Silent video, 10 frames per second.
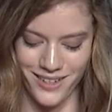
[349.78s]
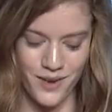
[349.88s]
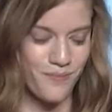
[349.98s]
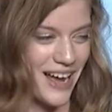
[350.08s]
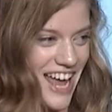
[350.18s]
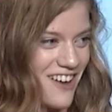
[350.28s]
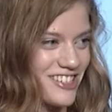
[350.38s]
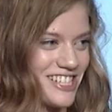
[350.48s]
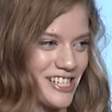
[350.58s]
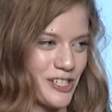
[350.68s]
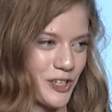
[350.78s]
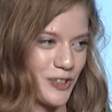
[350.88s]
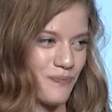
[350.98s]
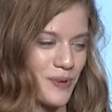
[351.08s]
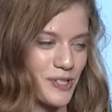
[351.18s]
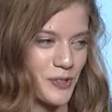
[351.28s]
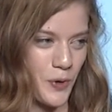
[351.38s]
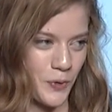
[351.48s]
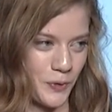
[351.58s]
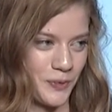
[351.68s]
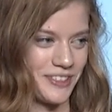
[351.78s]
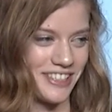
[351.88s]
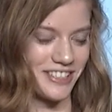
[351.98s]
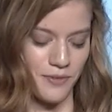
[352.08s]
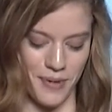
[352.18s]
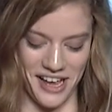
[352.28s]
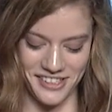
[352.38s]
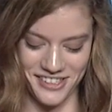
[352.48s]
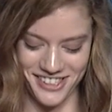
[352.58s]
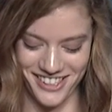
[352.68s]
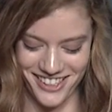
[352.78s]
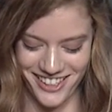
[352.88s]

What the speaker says: My Avid teacher, Mrs. Hochul, is the best.